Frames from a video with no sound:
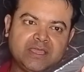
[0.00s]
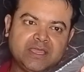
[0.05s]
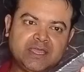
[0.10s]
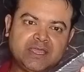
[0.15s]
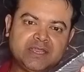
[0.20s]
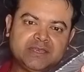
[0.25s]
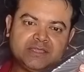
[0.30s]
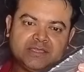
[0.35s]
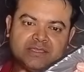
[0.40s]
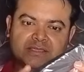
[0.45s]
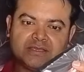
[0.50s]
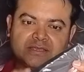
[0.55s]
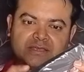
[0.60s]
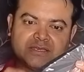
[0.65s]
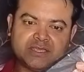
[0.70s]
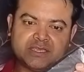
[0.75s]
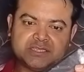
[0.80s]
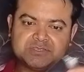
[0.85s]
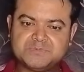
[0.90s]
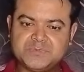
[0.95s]
handy
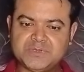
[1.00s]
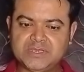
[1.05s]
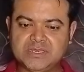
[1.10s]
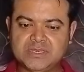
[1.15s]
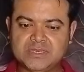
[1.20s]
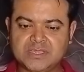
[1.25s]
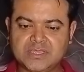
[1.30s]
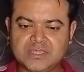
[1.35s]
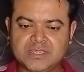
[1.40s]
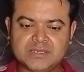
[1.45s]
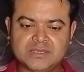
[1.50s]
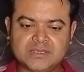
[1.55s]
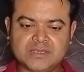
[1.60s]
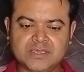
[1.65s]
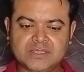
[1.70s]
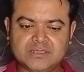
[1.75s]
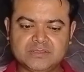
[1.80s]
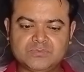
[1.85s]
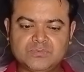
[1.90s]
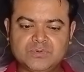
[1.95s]
attachment. And
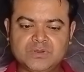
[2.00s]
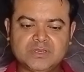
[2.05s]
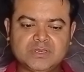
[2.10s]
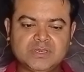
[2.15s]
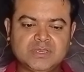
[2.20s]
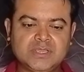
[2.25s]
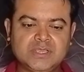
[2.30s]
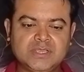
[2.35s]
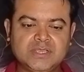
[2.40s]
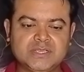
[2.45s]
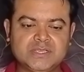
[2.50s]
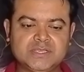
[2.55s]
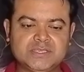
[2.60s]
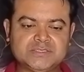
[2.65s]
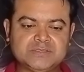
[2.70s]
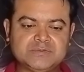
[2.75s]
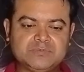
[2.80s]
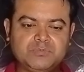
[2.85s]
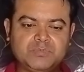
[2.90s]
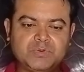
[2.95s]
another one
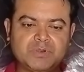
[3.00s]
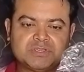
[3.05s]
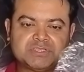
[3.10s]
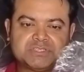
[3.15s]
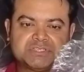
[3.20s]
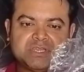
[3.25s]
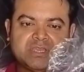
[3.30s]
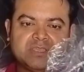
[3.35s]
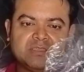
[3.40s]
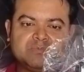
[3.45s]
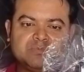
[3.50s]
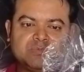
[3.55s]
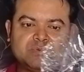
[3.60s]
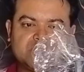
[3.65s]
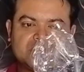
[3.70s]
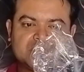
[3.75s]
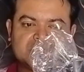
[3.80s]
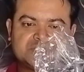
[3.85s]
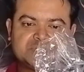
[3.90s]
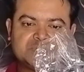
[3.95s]
is a brush type
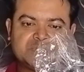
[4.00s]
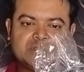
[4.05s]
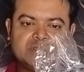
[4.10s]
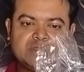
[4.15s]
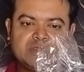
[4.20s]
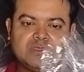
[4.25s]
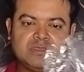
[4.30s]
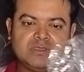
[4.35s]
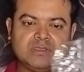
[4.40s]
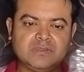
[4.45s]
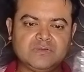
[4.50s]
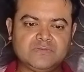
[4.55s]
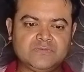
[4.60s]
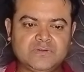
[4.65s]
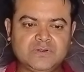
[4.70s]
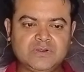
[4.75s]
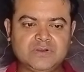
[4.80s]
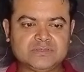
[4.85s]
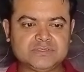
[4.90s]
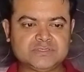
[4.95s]
attachment
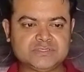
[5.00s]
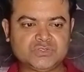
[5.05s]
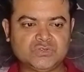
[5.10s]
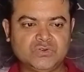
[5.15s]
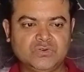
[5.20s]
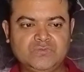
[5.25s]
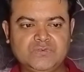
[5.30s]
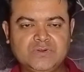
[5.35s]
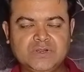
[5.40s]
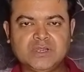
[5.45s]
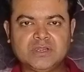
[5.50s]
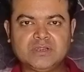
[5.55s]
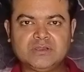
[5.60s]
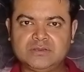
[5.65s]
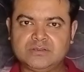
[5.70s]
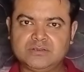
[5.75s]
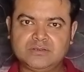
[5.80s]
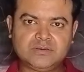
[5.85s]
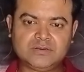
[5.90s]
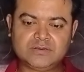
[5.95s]
for the sofa
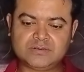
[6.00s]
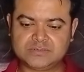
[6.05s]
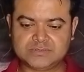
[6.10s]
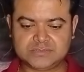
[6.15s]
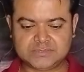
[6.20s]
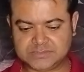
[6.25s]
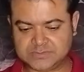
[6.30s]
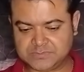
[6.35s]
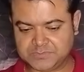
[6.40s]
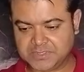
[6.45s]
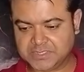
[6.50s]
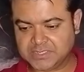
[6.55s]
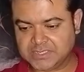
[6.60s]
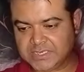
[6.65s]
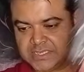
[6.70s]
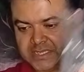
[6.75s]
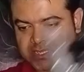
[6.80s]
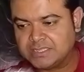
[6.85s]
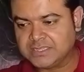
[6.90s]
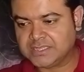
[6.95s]
or
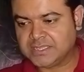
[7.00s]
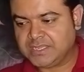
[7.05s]
something like